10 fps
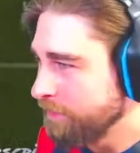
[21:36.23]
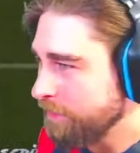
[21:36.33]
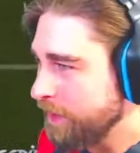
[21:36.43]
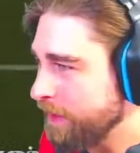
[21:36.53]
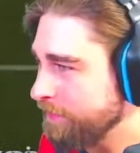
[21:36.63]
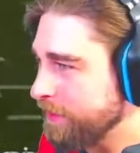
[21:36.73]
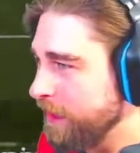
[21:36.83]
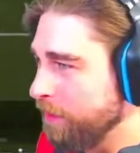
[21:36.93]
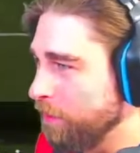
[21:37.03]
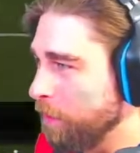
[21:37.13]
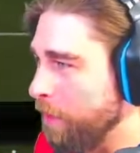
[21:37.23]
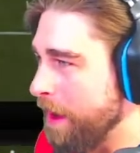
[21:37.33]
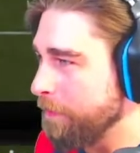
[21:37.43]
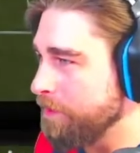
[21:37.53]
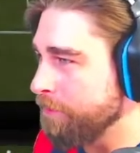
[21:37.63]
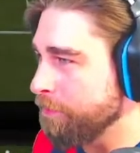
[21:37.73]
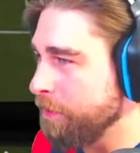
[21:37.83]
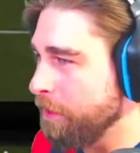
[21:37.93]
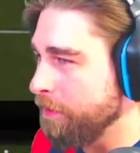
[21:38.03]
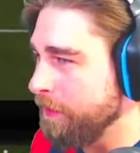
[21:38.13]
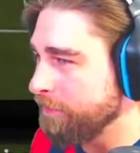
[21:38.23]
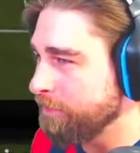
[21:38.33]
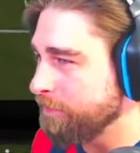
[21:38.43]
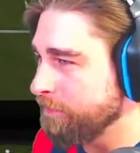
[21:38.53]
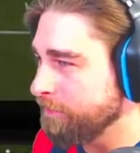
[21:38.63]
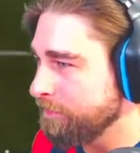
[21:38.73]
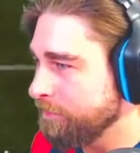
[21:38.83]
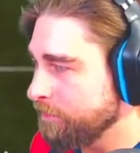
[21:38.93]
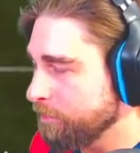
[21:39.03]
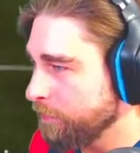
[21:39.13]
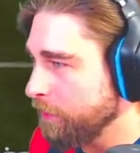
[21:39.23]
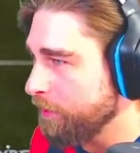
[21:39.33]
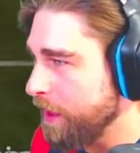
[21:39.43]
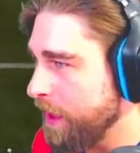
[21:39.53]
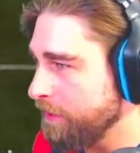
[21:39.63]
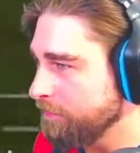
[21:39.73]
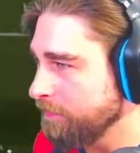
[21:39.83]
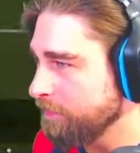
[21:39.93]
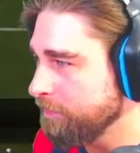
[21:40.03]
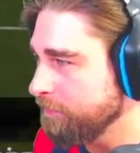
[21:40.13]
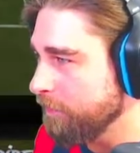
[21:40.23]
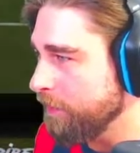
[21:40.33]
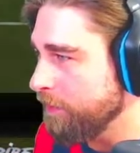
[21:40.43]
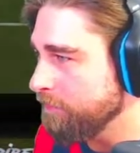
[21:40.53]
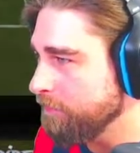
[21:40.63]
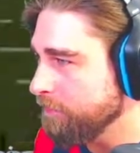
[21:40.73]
Like, I don't know why we even throw this. But okay, let's just do it.